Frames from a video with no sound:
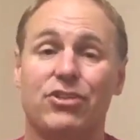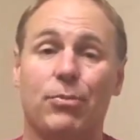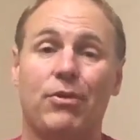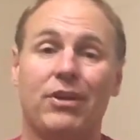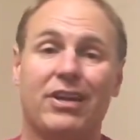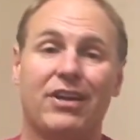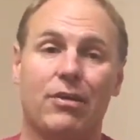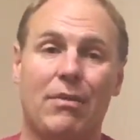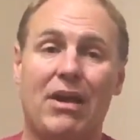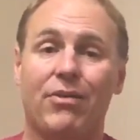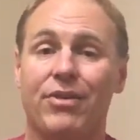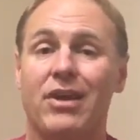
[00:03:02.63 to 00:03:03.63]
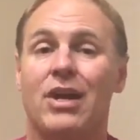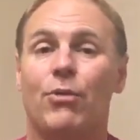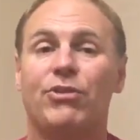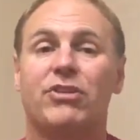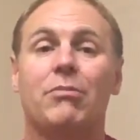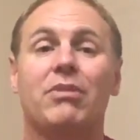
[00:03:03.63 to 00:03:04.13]
that you're putting in your mouth,
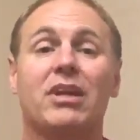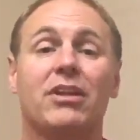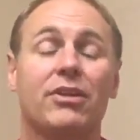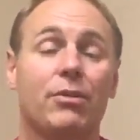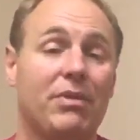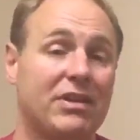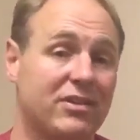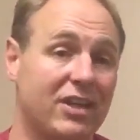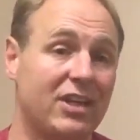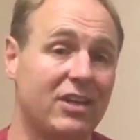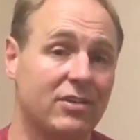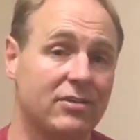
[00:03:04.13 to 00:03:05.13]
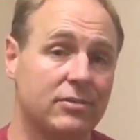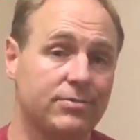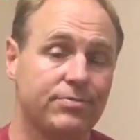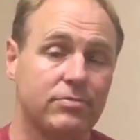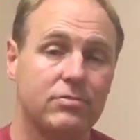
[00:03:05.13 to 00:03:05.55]
which can be a little bit tedious.